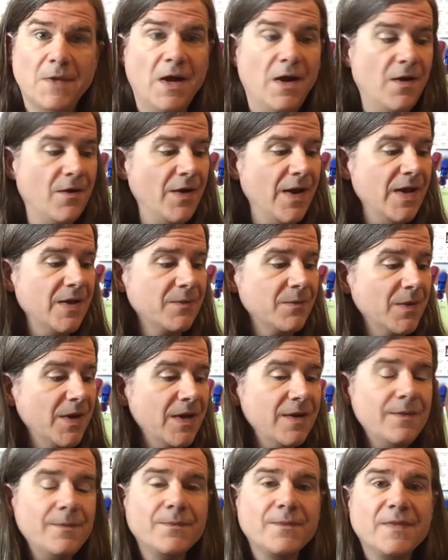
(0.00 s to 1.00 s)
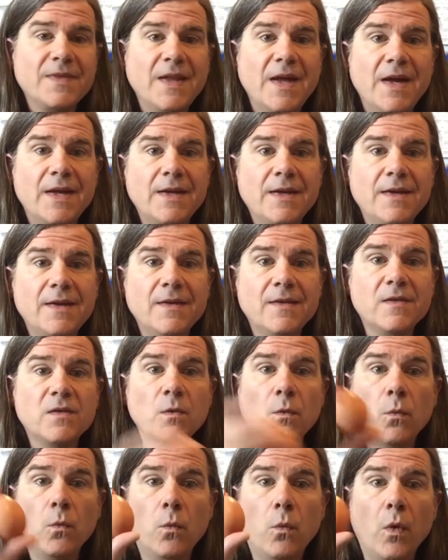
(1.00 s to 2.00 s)
All right. Well, that
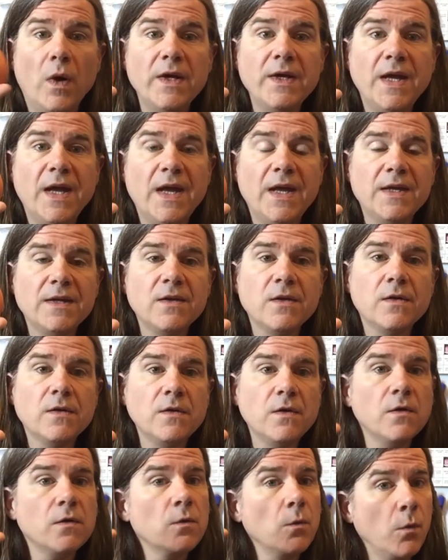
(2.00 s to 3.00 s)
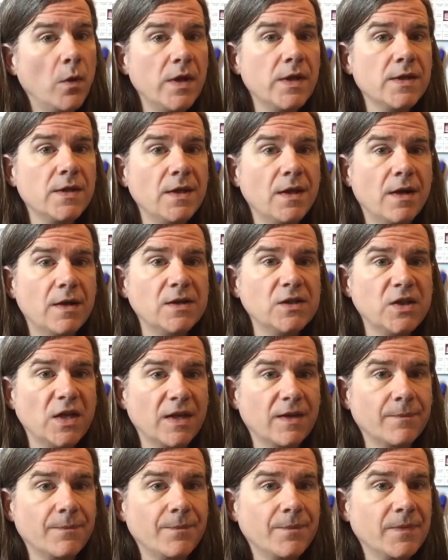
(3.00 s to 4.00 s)
is 1 egg. You can use one large
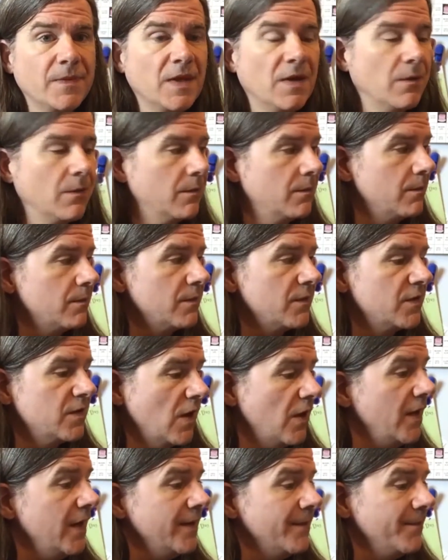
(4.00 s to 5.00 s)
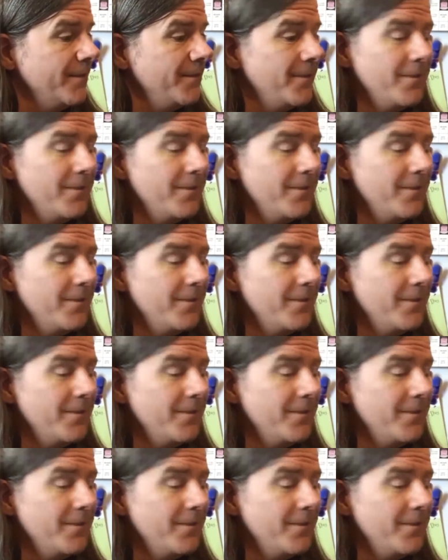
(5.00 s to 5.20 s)
egg. Sorry?